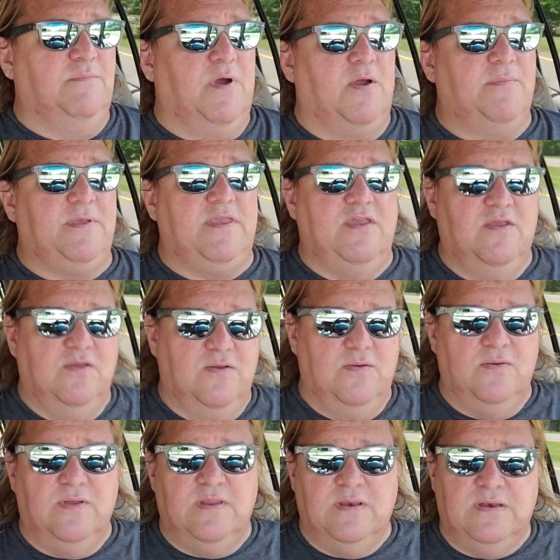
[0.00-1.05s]

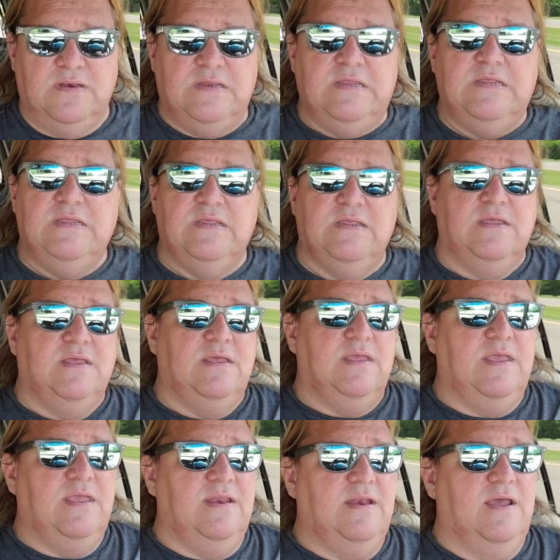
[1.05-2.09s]
barbecue
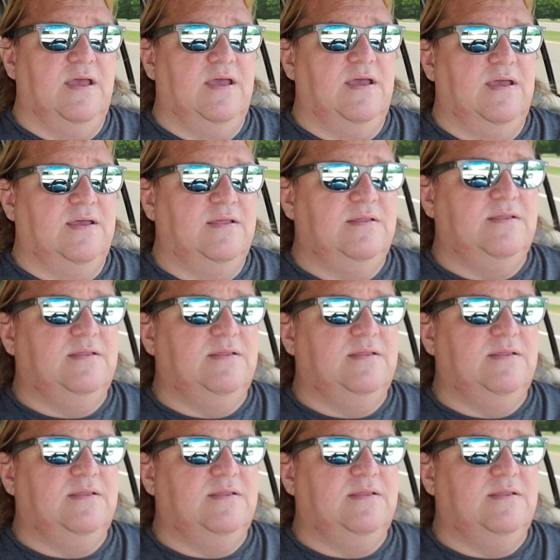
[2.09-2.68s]
and and uh,